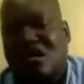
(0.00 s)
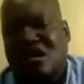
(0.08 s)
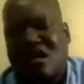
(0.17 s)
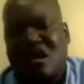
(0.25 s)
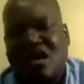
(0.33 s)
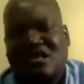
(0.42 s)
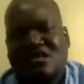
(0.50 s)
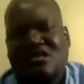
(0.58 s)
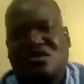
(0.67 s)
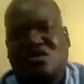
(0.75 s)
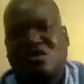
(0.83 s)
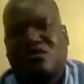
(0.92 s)
uh, and
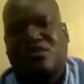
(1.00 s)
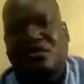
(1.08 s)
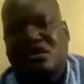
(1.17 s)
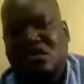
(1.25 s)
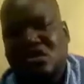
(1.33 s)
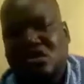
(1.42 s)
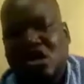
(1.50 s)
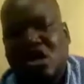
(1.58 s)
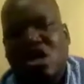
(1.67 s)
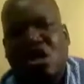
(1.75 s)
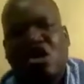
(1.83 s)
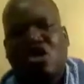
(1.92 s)
this topic is
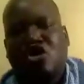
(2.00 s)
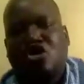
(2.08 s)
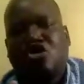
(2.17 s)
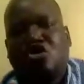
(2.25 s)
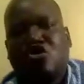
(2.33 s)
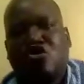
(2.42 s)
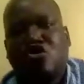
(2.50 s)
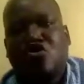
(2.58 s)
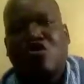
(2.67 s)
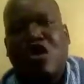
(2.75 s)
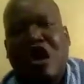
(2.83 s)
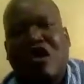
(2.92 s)
uh, do
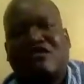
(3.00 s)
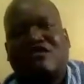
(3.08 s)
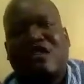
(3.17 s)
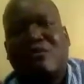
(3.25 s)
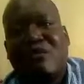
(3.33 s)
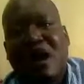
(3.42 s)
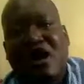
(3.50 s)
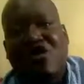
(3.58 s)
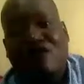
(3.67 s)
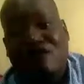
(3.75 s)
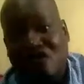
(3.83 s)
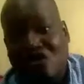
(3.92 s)
you have the
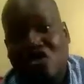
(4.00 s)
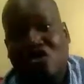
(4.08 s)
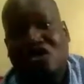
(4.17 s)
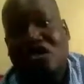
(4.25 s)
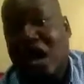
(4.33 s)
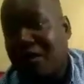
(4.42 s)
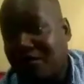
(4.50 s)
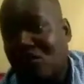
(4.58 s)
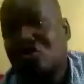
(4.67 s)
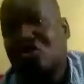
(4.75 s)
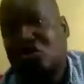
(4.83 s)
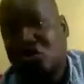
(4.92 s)
mark of God
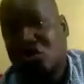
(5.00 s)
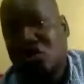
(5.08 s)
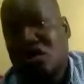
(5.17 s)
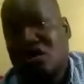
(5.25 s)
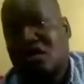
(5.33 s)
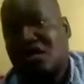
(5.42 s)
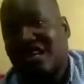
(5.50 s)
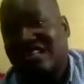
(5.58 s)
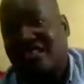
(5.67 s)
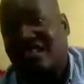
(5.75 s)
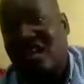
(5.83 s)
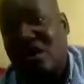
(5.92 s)
upon you? The
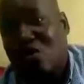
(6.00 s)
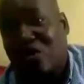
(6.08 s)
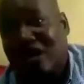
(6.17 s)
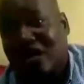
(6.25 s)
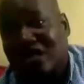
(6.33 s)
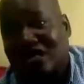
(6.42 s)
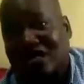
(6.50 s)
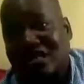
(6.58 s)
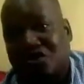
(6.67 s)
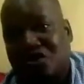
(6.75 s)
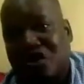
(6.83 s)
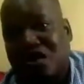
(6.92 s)
entire world
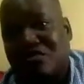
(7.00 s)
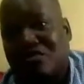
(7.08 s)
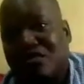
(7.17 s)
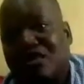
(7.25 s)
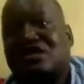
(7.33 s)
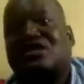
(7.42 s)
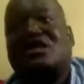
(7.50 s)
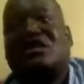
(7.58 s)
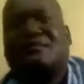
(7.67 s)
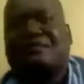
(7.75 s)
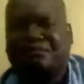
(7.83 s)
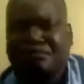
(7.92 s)
is
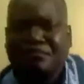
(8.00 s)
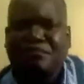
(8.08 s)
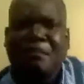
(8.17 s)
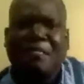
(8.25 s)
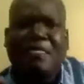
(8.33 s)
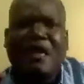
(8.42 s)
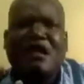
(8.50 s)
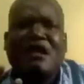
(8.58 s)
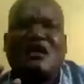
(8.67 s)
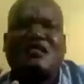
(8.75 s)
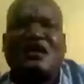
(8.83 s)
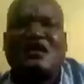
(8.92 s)
celebrating
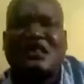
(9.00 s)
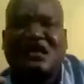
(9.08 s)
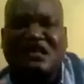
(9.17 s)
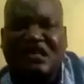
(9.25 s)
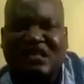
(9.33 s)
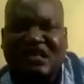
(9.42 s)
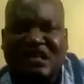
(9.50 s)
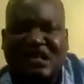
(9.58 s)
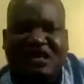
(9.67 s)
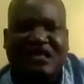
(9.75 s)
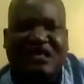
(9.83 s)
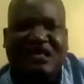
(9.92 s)
the, the, the, the,
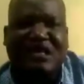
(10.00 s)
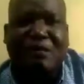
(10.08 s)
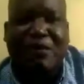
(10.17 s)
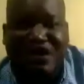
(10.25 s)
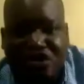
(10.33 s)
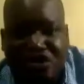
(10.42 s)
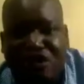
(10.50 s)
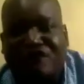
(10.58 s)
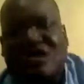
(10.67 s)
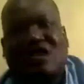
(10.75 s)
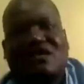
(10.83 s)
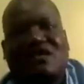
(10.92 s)
the, the
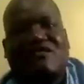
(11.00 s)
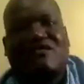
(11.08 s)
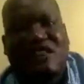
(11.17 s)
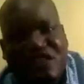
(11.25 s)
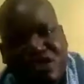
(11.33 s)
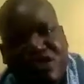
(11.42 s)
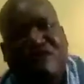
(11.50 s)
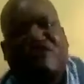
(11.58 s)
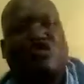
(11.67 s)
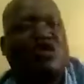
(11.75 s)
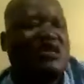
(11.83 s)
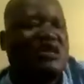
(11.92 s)
Passover
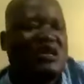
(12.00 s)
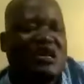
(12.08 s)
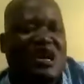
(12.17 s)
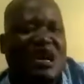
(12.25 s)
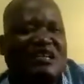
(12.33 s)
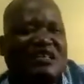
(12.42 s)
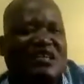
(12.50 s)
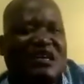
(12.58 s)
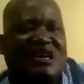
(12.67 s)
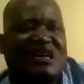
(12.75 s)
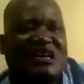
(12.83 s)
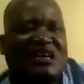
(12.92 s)
festival. And
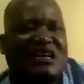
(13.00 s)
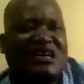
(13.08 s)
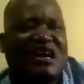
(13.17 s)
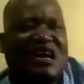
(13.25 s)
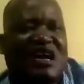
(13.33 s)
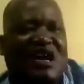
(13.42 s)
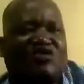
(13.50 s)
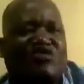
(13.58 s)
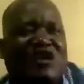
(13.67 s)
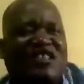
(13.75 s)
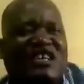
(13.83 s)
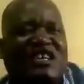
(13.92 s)
uh, I
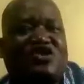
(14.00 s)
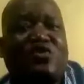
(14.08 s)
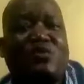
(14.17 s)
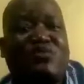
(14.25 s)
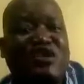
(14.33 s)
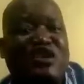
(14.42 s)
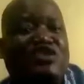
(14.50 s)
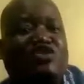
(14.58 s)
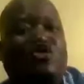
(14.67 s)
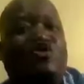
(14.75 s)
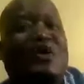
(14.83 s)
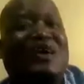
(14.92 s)
would want just to
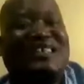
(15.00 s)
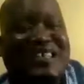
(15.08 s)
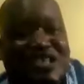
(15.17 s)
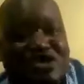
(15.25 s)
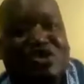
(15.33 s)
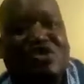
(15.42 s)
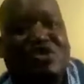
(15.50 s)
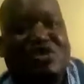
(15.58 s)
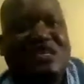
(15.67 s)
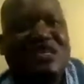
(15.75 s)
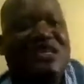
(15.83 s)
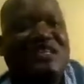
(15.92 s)
bring to your
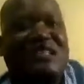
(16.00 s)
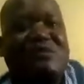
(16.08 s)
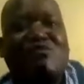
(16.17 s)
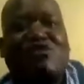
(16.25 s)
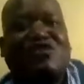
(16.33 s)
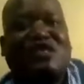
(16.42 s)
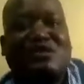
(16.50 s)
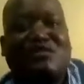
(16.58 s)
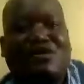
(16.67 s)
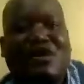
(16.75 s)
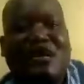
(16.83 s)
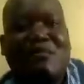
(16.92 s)
attention the most
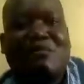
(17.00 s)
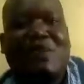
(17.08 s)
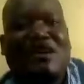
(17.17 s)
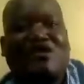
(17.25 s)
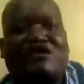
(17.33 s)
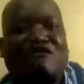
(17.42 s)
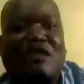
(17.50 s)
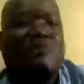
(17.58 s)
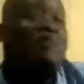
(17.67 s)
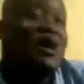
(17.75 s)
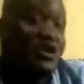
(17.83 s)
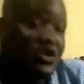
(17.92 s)
important part of the
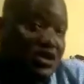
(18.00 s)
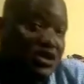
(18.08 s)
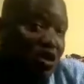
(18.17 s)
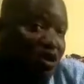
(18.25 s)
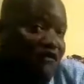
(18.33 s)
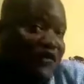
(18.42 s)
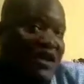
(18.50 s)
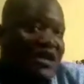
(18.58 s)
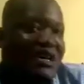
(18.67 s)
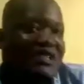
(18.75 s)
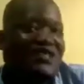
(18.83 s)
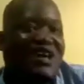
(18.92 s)
Passover,
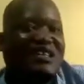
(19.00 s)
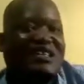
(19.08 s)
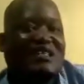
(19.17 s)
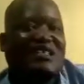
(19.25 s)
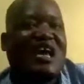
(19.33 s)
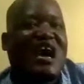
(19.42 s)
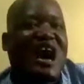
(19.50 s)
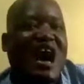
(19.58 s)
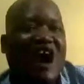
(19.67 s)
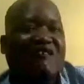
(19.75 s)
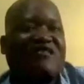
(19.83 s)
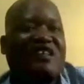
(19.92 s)
that is
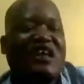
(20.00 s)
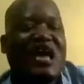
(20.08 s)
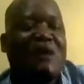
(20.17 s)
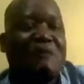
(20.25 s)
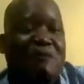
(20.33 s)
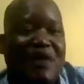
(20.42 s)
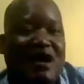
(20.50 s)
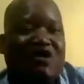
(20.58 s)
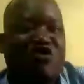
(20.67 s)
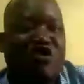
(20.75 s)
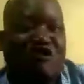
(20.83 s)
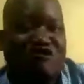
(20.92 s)
having a
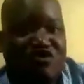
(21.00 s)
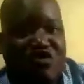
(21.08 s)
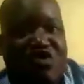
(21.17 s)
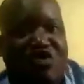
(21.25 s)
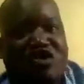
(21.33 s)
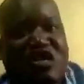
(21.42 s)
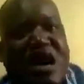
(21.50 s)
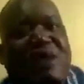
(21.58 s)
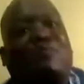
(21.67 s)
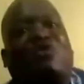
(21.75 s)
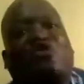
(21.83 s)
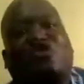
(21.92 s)
mark of God
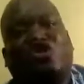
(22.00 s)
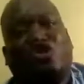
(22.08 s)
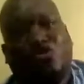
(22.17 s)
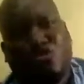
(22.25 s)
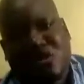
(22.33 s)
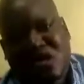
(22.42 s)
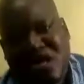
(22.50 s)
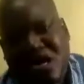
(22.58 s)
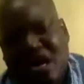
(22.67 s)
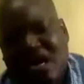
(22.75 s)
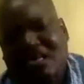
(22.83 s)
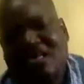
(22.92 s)
upon you.
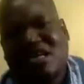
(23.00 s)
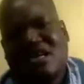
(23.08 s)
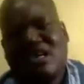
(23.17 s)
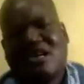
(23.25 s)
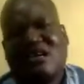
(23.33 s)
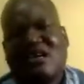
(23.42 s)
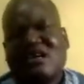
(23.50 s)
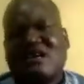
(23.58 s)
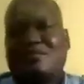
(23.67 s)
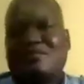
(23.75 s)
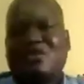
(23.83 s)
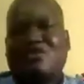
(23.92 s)
And uh,
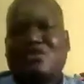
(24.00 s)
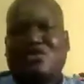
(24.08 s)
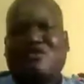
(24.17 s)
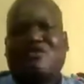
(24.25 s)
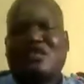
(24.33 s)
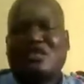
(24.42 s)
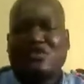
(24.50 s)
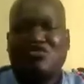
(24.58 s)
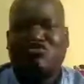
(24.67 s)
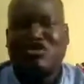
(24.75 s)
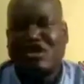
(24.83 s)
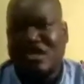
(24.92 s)
because of this, I
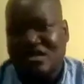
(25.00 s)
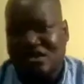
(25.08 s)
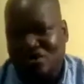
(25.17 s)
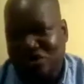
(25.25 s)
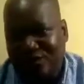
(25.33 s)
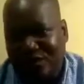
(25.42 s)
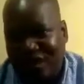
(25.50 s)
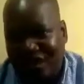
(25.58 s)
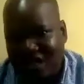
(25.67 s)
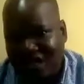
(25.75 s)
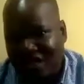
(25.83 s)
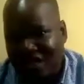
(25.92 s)
would read a
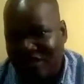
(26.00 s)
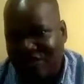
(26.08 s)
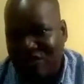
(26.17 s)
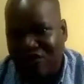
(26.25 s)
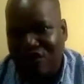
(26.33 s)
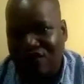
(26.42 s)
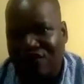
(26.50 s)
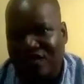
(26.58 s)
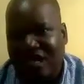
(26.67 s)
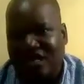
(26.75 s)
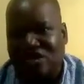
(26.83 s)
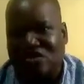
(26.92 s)
scripture in the book
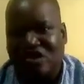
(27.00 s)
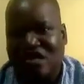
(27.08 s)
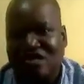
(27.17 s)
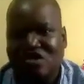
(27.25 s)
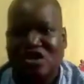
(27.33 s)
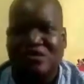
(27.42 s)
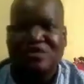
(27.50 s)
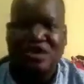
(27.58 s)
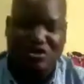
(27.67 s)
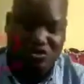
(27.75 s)
of Exodus, chapter